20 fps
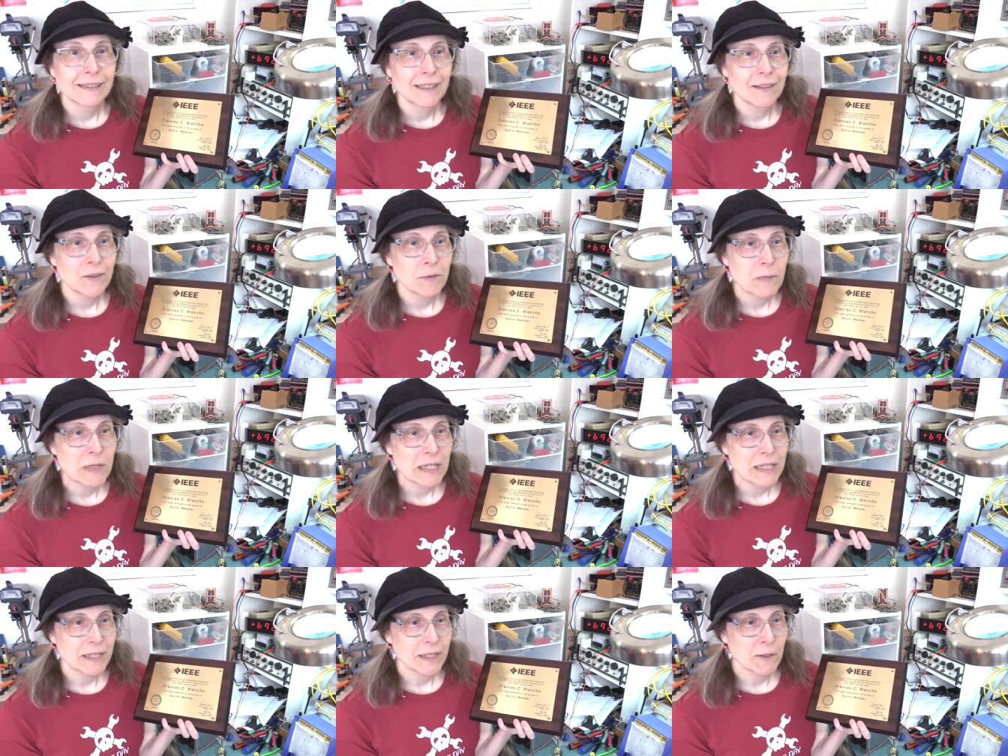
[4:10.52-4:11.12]

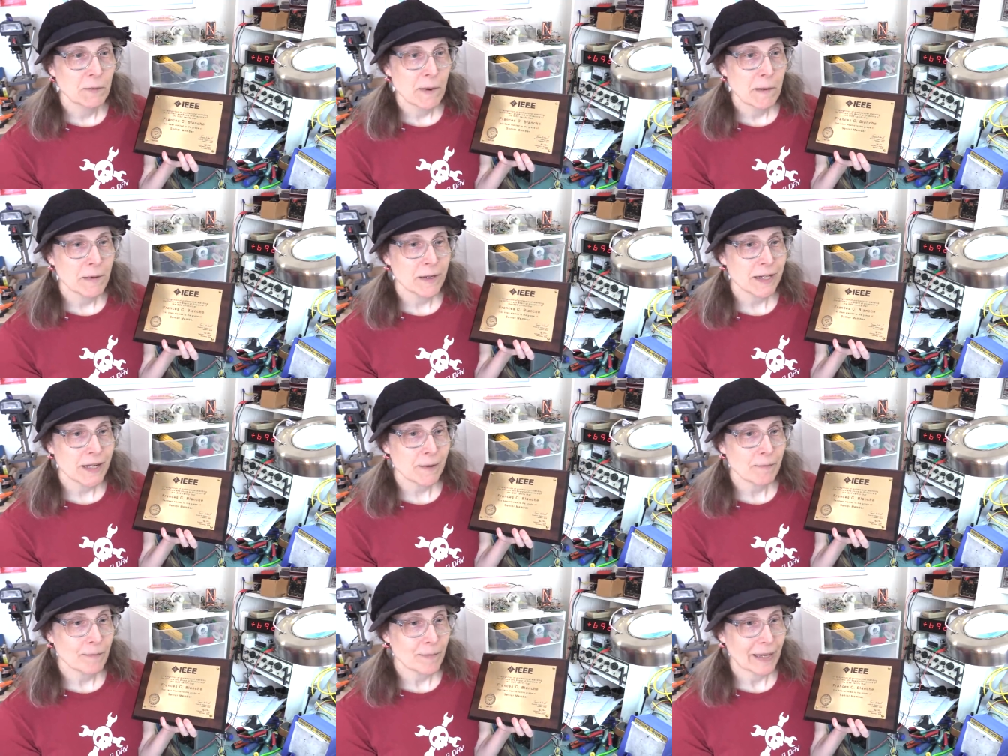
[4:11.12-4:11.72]
giving me senior
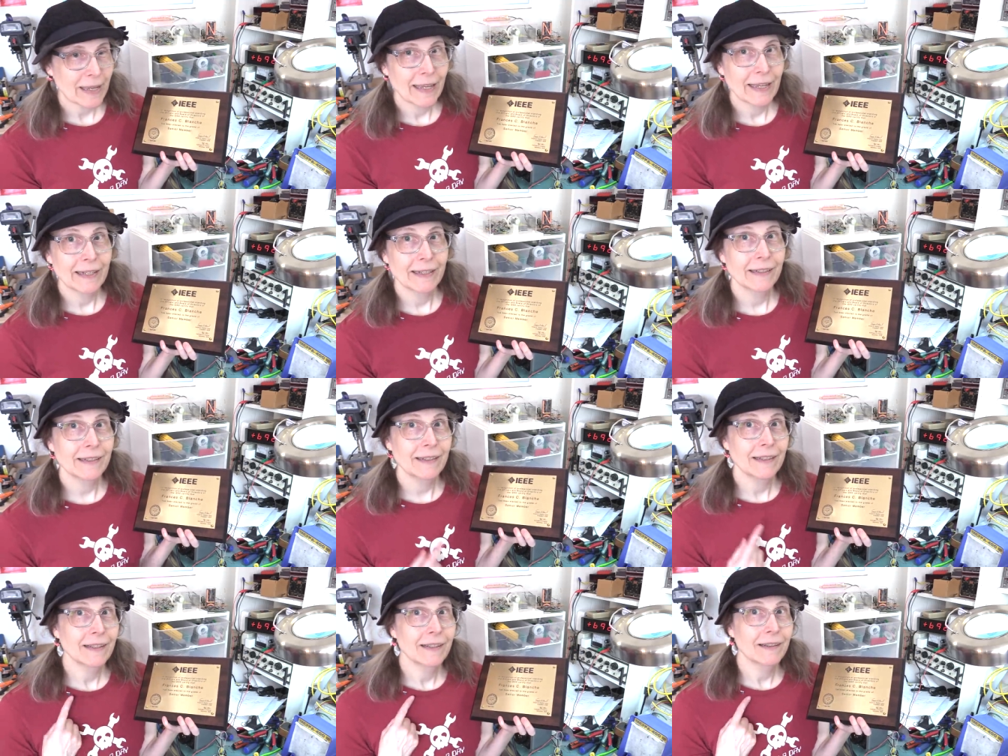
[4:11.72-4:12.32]
membership,
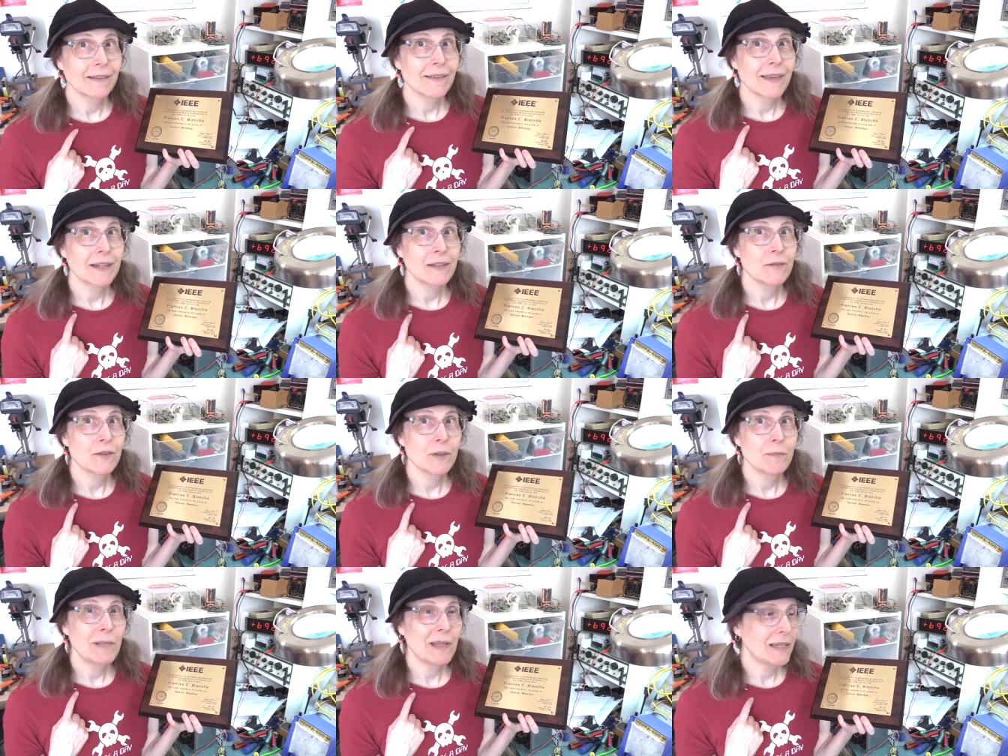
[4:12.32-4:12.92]
and
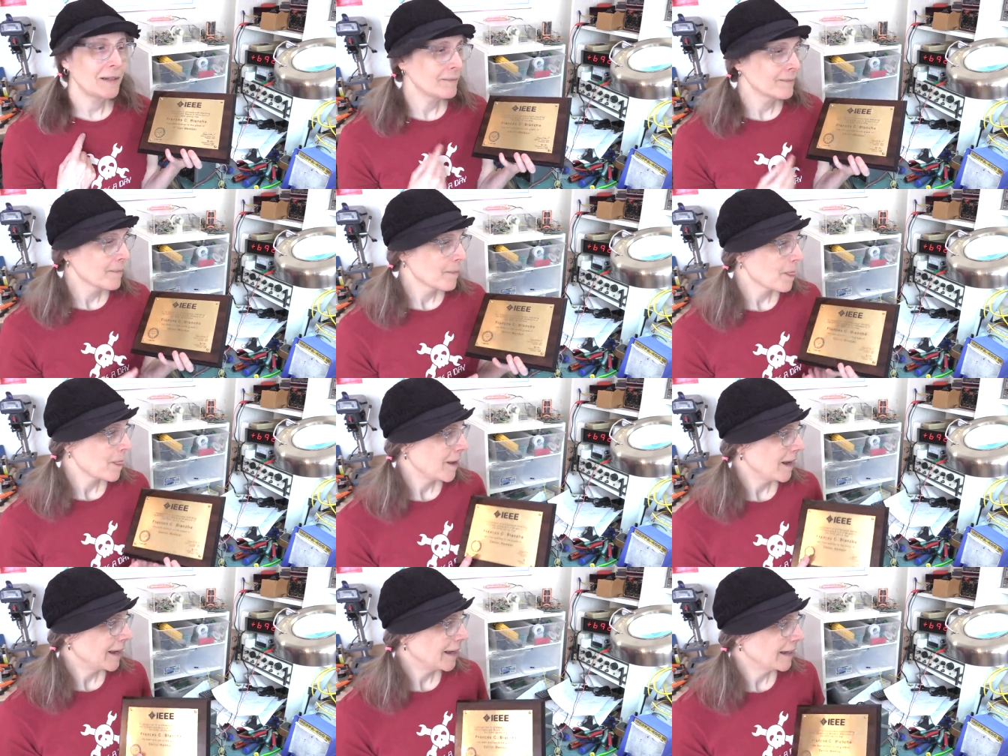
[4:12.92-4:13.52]
thanks for the pin.
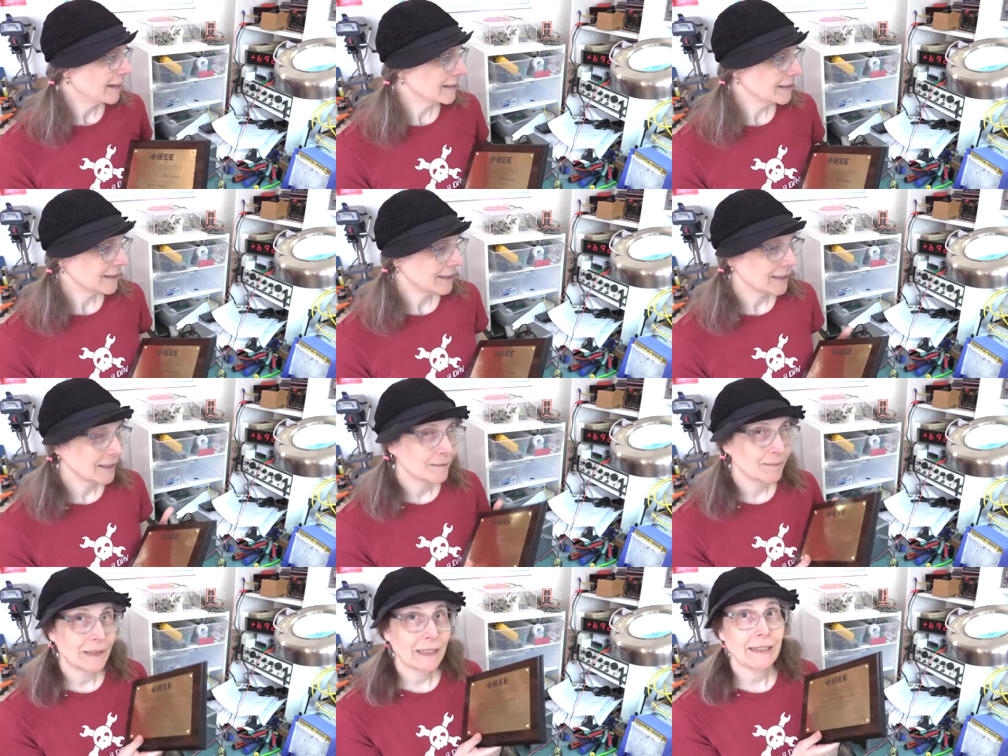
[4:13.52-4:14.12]
And
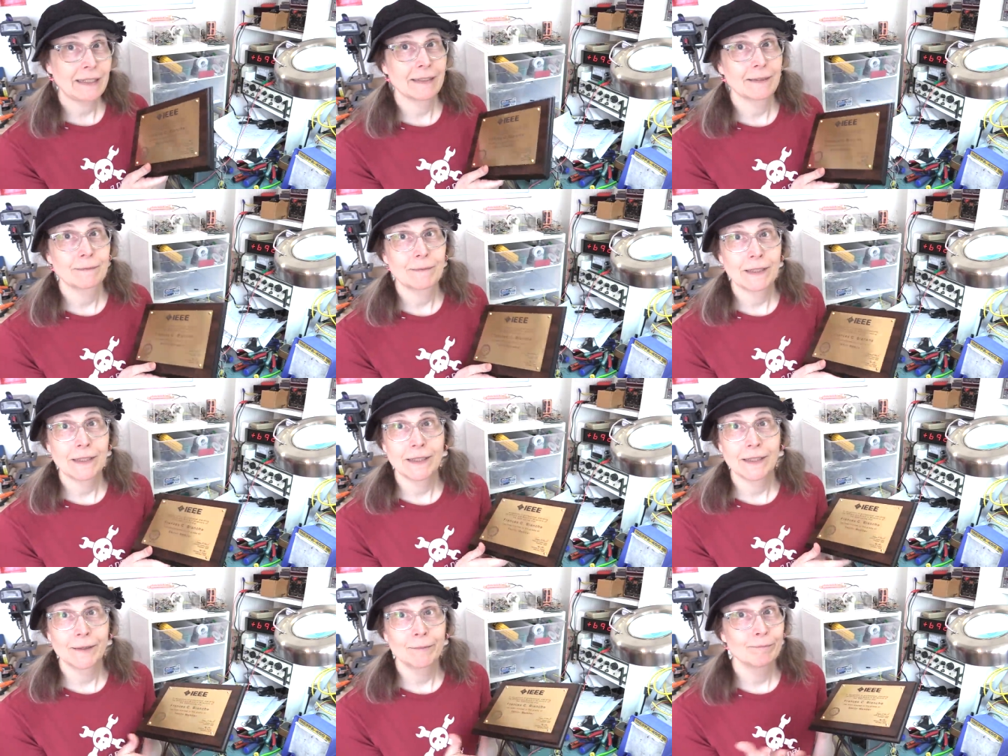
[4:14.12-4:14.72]
yeah,
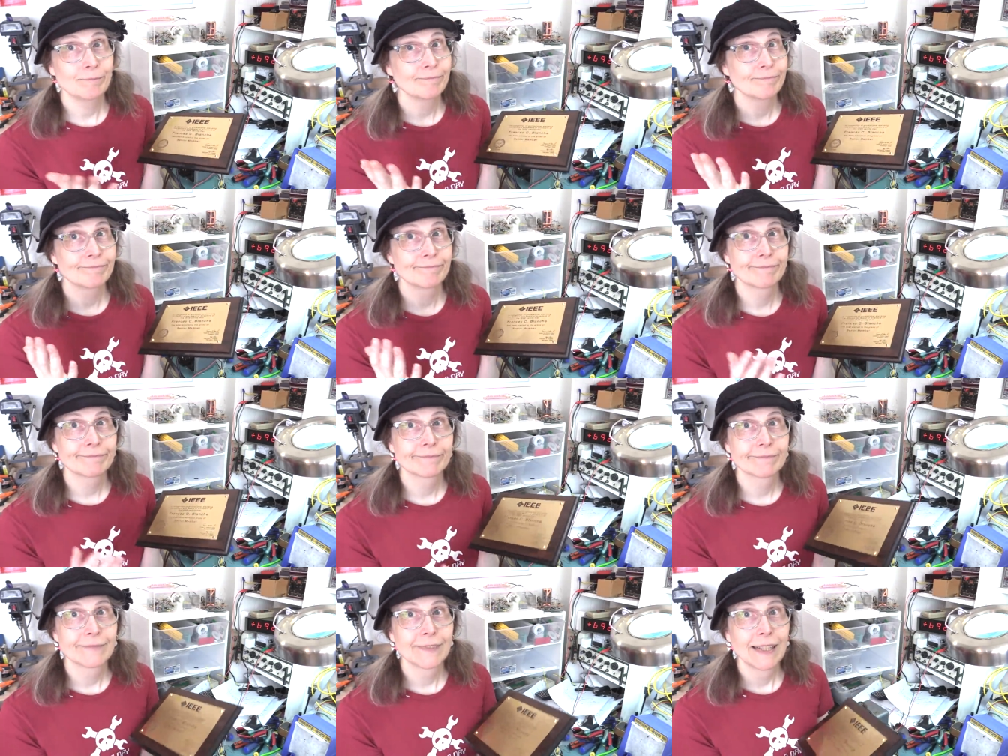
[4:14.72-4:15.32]

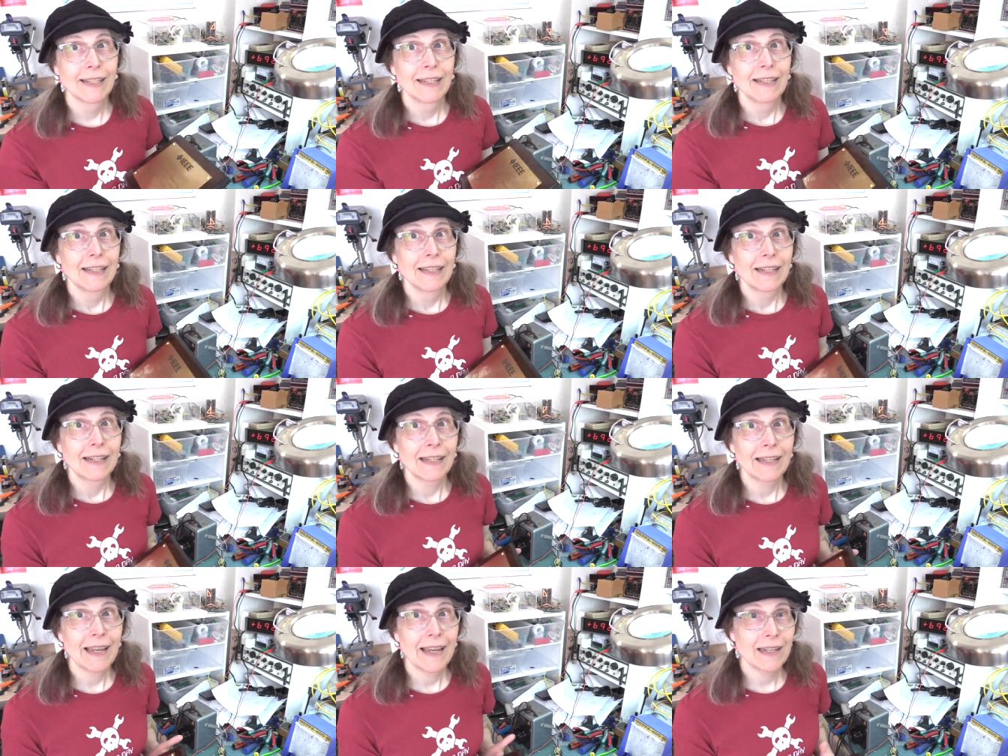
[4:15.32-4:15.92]

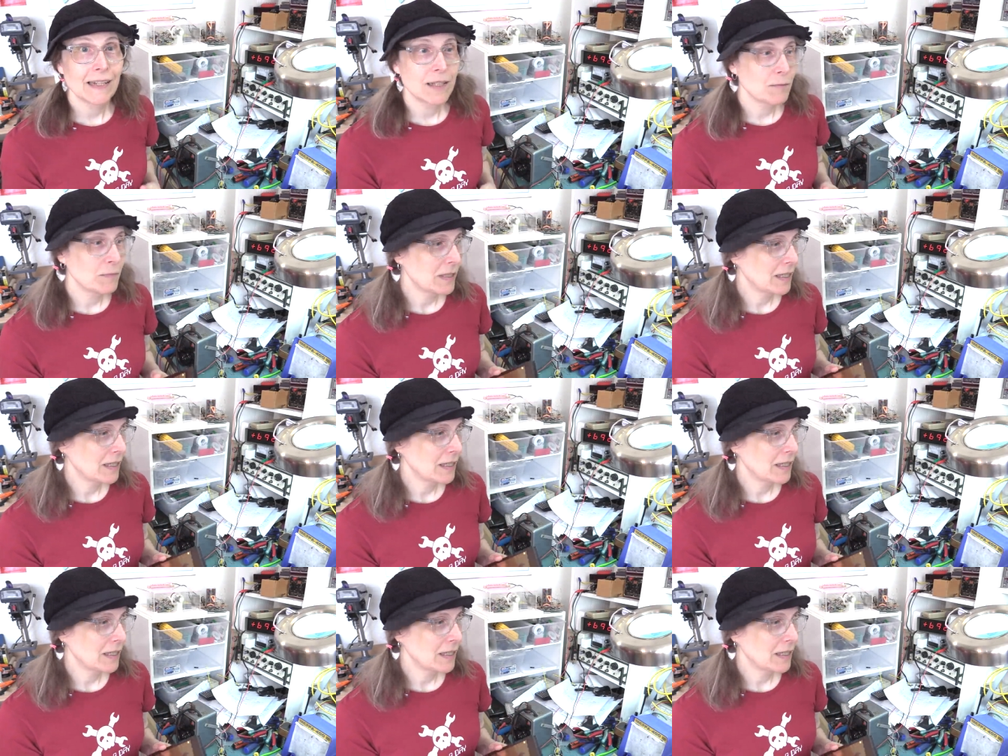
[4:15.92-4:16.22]
I'm glad to